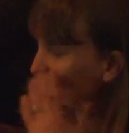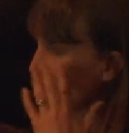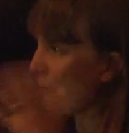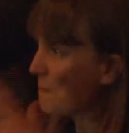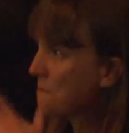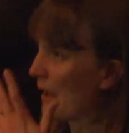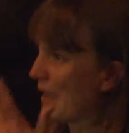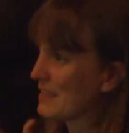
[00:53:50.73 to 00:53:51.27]

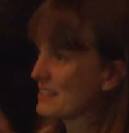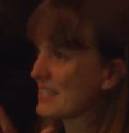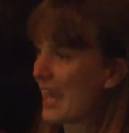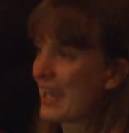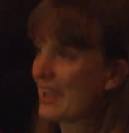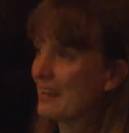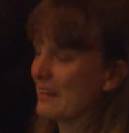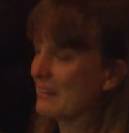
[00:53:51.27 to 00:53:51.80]

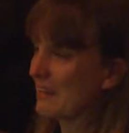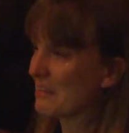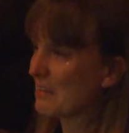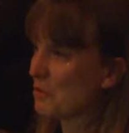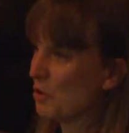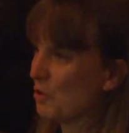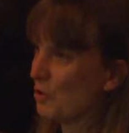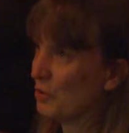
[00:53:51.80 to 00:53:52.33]
maintain
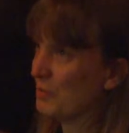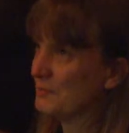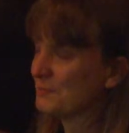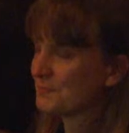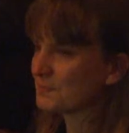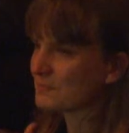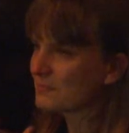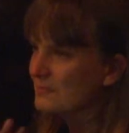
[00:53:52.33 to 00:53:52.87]
your
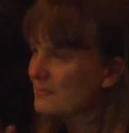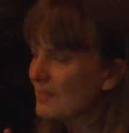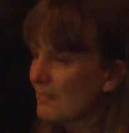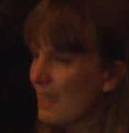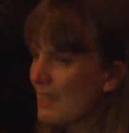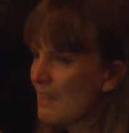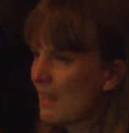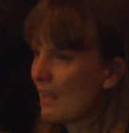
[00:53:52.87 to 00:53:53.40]

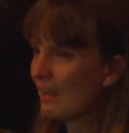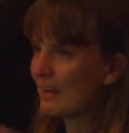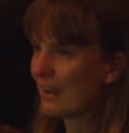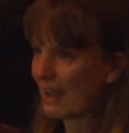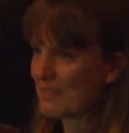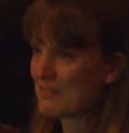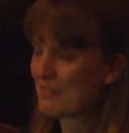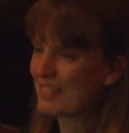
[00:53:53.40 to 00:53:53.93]

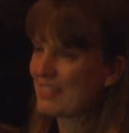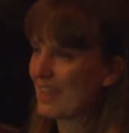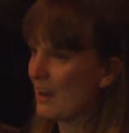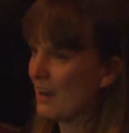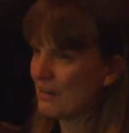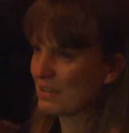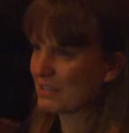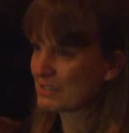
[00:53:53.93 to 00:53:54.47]
life in the
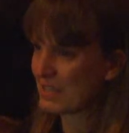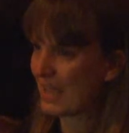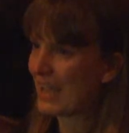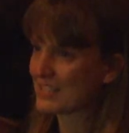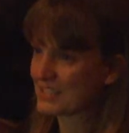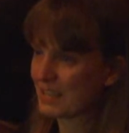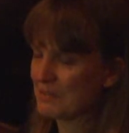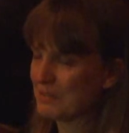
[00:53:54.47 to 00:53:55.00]
arts
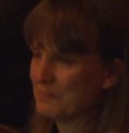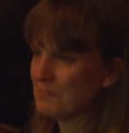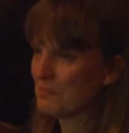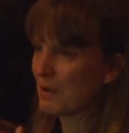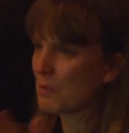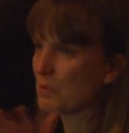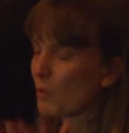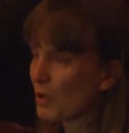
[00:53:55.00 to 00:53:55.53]
as a
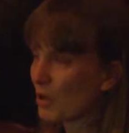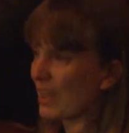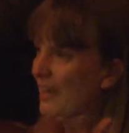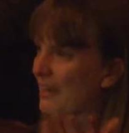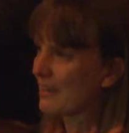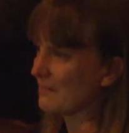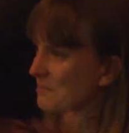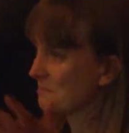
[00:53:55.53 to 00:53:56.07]

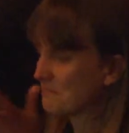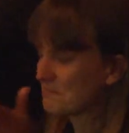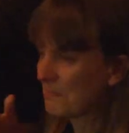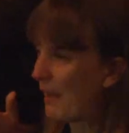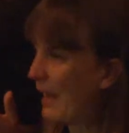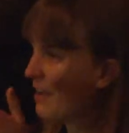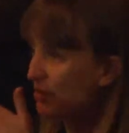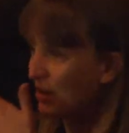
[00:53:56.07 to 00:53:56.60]
working
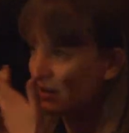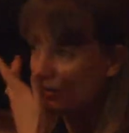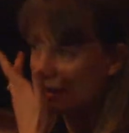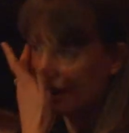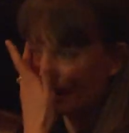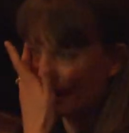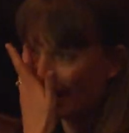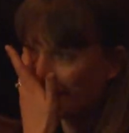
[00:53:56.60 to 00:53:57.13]
parent,
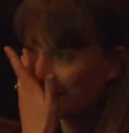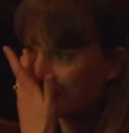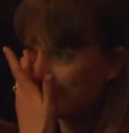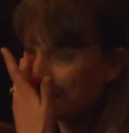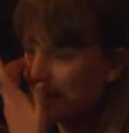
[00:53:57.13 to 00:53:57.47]
I guess.